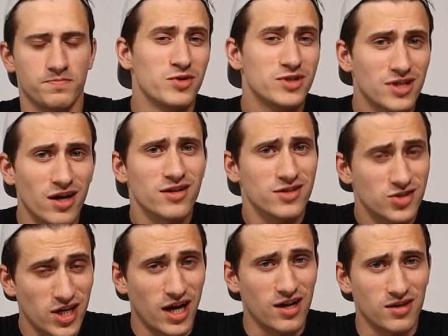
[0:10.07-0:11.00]
When we started
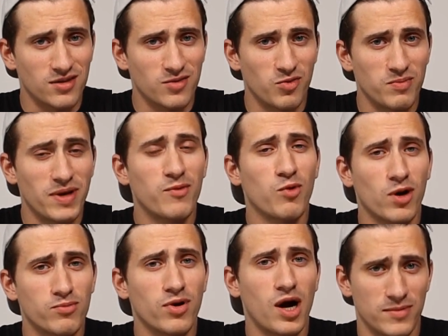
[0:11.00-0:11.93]
this channel, we made
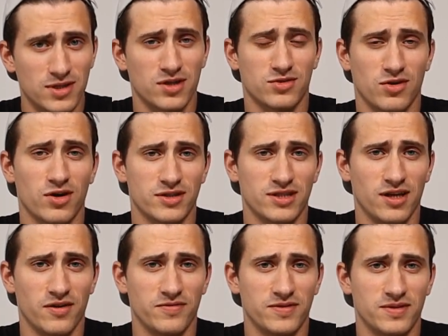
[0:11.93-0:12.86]
one promise out to
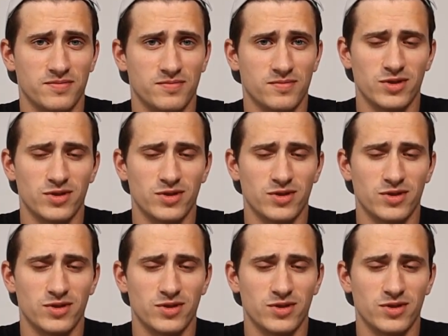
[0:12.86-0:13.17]
ourselves.